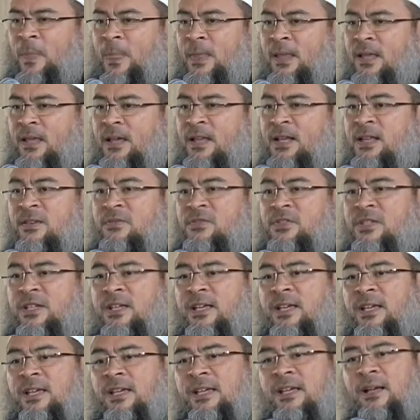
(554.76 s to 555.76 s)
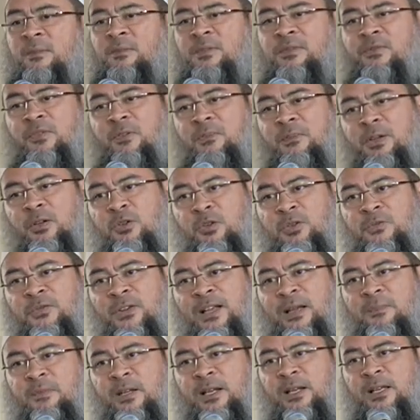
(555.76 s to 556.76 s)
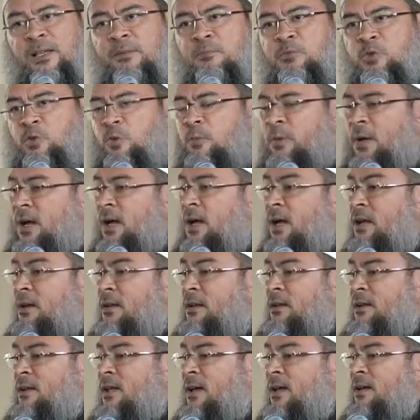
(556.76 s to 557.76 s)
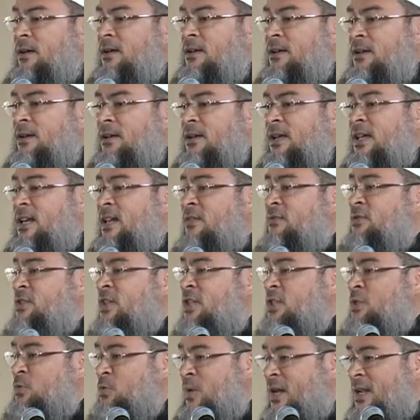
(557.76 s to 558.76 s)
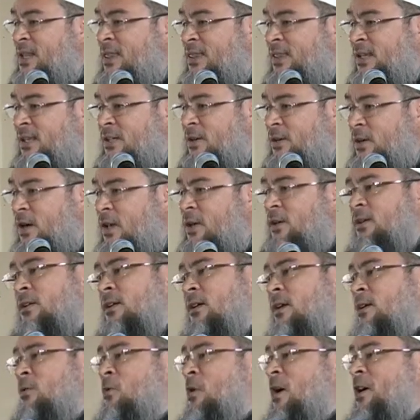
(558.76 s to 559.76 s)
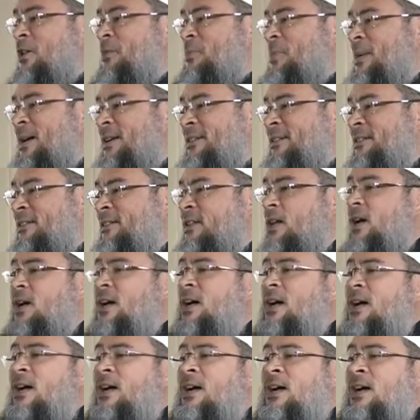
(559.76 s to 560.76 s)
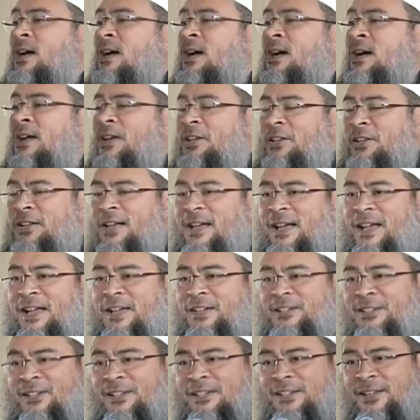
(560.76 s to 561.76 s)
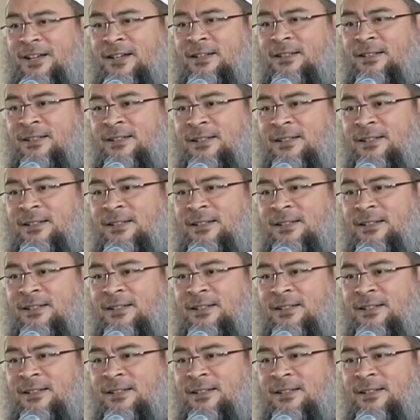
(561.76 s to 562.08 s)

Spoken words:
And if she comes from a good family, subhanallah. And if she's wealthy, Allahu Akbar, la ilaha illallah.